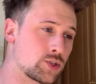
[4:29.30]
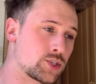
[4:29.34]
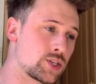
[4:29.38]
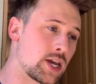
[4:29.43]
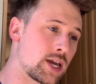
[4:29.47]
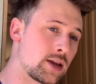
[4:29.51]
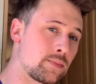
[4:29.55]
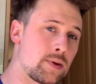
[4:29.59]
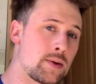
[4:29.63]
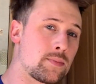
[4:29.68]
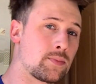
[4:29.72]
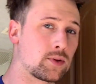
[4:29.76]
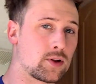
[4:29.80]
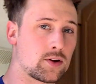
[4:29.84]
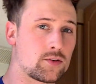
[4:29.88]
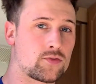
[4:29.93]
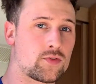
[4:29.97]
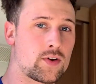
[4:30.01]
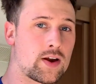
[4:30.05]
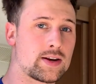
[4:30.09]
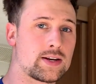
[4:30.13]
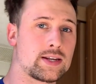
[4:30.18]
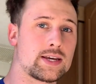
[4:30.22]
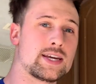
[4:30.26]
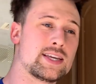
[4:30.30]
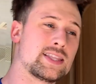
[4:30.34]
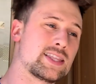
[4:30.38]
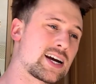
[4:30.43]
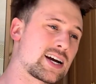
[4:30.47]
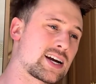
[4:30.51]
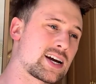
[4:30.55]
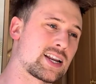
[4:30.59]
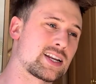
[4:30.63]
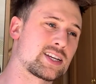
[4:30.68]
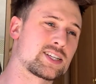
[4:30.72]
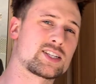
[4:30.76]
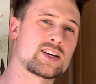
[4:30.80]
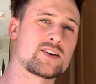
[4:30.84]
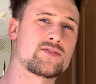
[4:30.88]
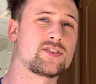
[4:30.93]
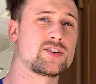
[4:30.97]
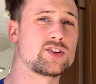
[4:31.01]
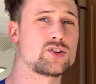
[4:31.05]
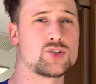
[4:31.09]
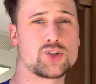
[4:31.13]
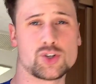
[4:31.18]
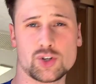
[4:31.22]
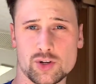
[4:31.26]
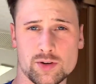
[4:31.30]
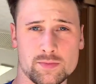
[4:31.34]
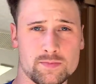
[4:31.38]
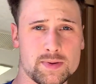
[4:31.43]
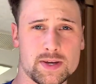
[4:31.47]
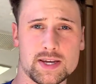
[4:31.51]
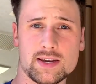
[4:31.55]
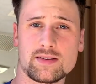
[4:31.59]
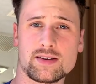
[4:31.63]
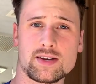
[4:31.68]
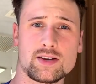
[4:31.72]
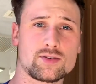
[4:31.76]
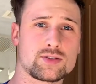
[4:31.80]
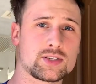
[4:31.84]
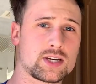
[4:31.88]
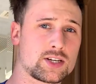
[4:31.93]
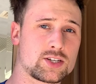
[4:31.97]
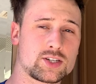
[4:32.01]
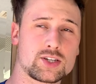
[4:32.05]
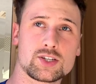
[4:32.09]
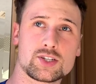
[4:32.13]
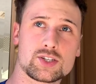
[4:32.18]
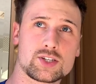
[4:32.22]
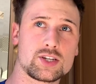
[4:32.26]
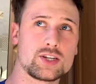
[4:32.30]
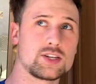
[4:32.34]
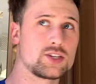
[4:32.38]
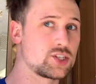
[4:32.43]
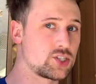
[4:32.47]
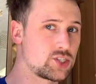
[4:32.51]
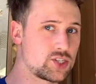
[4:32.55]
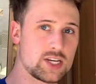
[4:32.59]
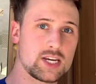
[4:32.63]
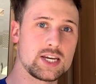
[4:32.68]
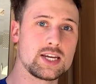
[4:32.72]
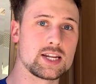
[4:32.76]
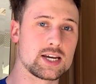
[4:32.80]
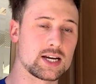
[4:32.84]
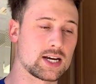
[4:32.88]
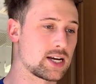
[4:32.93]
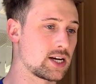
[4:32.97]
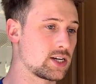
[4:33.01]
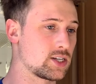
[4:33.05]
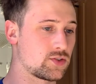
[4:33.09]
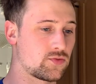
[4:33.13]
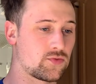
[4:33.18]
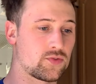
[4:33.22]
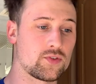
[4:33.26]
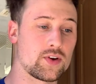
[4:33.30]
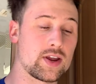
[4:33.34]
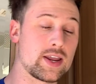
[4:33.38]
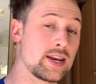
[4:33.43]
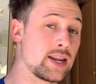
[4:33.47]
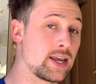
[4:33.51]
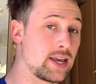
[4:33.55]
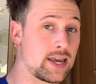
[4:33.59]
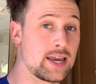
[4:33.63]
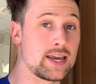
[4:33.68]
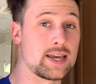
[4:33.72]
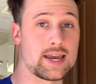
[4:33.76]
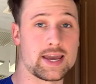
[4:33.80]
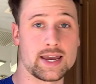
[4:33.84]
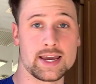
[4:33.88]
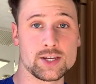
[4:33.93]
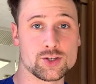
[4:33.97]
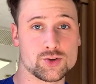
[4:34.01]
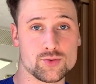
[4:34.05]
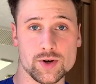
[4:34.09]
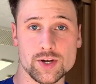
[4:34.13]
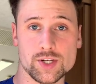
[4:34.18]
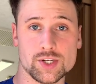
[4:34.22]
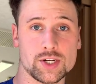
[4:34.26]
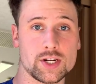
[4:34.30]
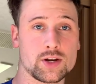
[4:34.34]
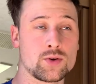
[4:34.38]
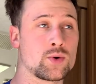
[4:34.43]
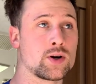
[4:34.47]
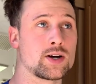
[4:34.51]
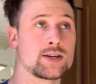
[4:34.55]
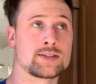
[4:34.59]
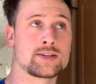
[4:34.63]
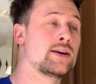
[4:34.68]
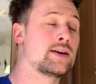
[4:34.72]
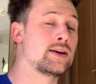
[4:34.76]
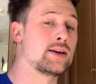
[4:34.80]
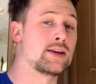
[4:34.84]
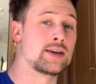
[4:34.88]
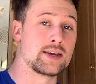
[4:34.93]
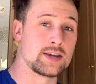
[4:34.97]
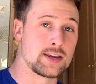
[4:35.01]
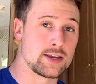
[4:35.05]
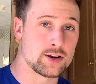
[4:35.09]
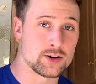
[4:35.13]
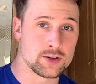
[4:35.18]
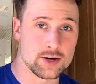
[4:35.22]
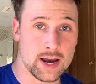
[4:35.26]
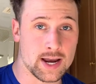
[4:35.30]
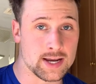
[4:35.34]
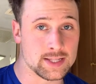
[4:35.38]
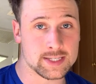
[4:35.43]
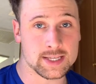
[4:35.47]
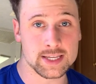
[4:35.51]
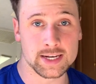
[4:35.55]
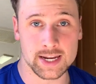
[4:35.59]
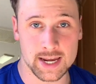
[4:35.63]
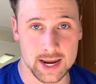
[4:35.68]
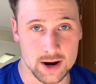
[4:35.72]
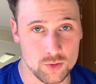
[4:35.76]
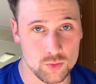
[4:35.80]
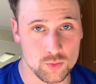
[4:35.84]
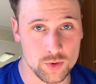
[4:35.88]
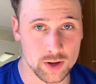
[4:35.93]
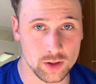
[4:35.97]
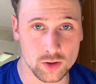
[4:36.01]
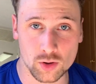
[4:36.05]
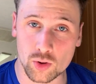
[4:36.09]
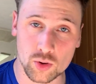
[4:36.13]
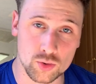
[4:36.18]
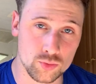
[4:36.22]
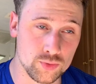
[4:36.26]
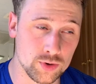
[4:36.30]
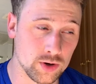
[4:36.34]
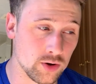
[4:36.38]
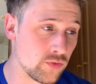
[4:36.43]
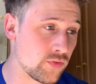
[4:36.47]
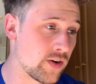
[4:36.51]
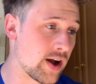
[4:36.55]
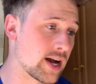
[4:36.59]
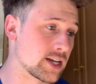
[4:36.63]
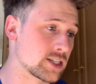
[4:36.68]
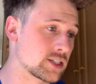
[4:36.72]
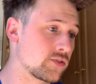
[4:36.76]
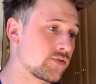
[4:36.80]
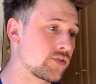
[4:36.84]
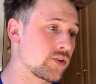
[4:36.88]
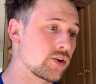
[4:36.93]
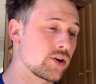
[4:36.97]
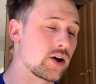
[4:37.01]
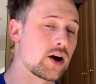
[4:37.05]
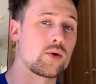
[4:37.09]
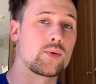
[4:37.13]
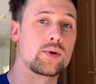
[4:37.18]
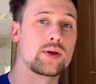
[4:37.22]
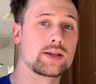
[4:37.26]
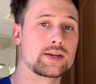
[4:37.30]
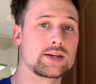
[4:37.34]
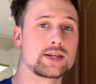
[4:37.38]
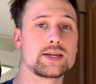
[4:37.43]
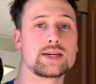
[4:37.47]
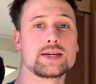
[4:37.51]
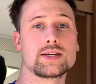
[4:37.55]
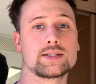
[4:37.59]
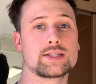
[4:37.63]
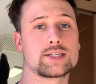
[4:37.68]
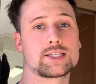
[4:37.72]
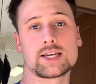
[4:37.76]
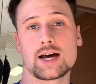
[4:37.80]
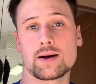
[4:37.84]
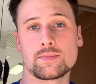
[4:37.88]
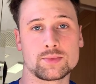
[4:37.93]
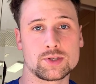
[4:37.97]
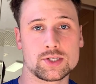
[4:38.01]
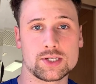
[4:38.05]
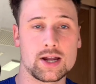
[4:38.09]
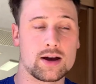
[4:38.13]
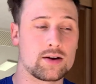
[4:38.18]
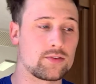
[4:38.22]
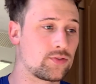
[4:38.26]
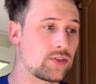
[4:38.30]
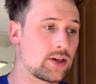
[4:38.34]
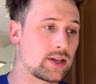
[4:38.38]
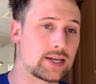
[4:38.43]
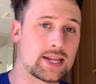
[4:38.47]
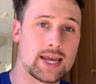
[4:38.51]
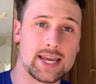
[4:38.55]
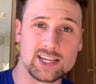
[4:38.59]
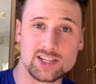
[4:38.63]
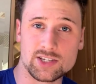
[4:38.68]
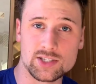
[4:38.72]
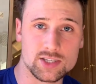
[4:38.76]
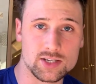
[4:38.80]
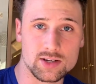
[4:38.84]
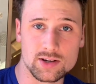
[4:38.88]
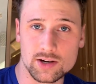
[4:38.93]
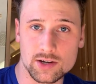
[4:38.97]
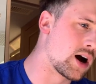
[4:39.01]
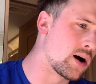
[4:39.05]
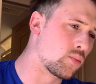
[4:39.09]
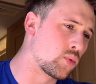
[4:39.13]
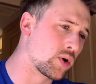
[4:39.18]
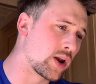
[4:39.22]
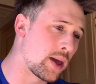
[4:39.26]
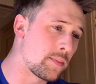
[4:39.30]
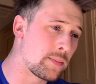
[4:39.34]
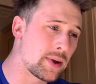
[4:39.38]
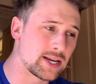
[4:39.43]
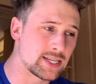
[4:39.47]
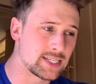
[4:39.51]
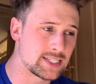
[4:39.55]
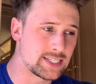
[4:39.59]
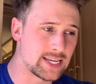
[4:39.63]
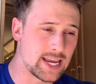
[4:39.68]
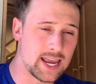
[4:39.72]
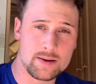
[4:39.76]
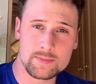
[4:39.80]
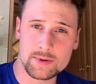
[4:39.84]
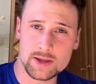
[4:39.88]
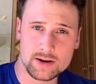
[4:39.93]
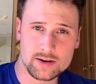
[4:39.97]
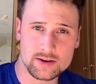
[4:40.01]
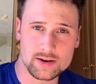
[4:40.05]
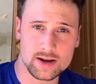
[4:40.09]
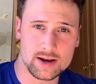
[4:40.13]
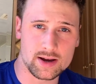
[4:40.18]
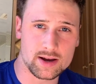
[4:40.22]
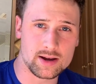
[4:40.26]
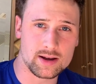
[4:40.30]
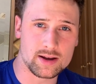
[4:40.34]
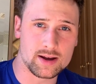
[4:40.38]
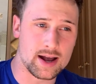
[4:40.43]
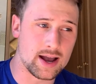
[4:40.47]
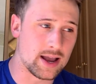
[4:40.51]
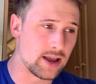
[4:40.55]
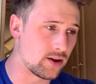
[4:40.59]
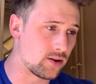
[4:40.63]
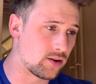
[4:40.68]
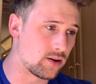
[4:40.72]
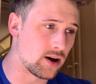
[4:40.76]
saying people are afraid to eat that kind of stuff, and you shouldn't be. He was like, just eat it, because his reasoning was your diet's going to get real old real fast if you're not willing to eat some stuff that tastes good. When I make salmon, I